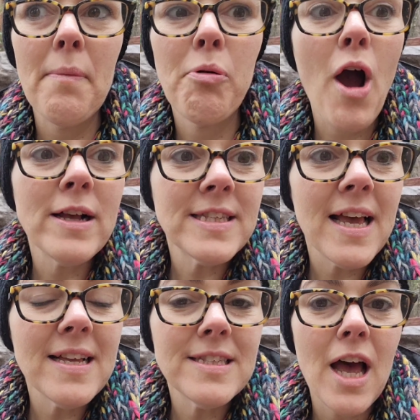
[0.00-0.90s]

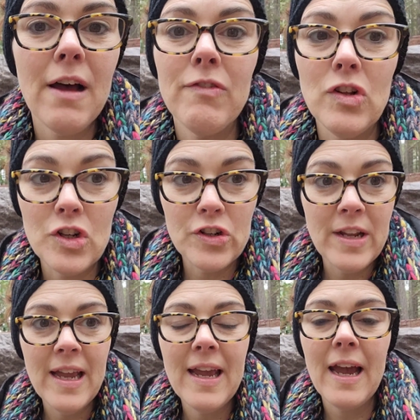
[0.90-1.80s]
process of
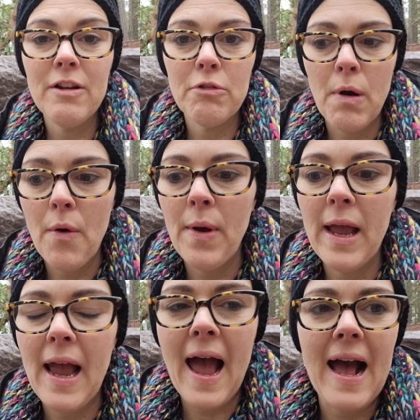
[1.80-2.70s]
learning and
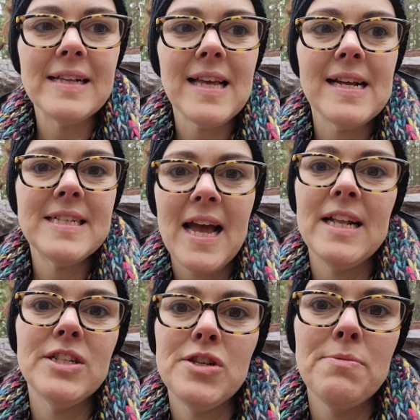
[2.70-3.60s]
growing as I
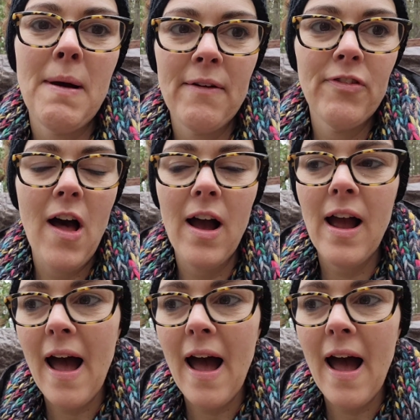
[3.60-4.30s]
tend to my flock.